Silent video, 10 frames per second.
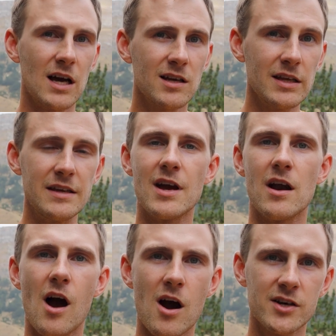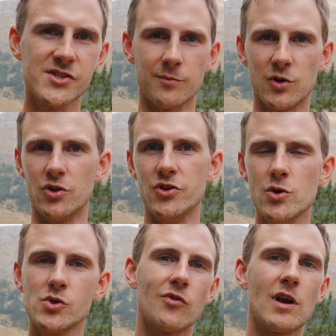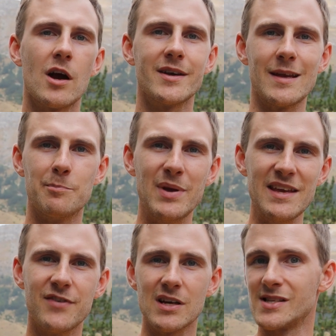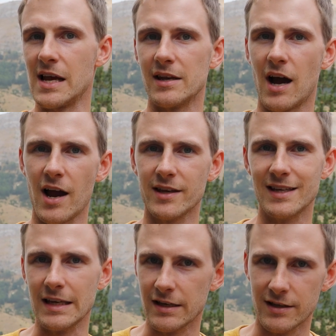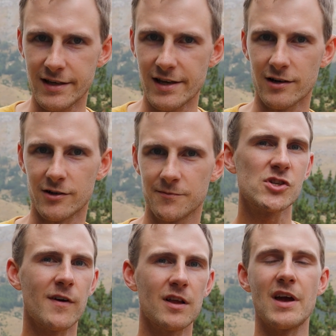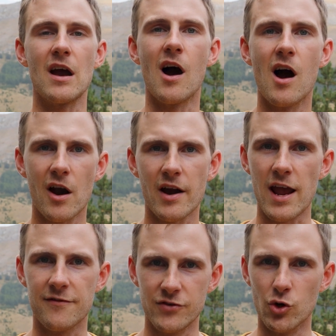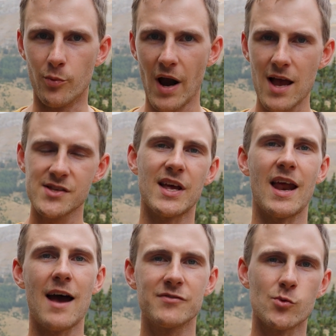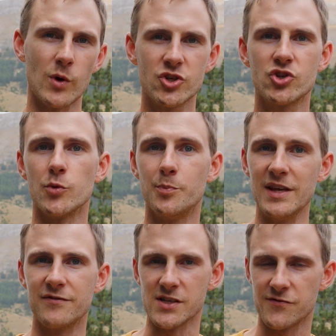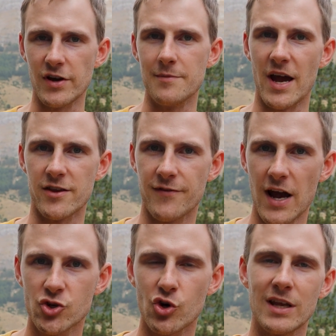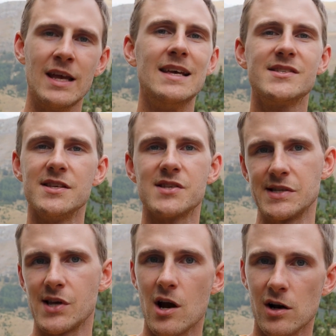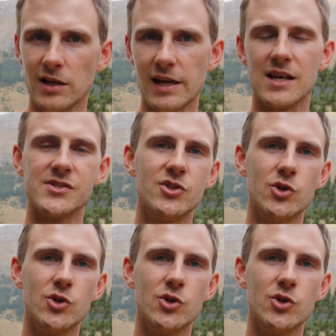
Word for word: Luckily, there are some good news regarding PFAS and hiking gear. First of all, there are a few brands that have switched to PFAS-free manufacturing since as early as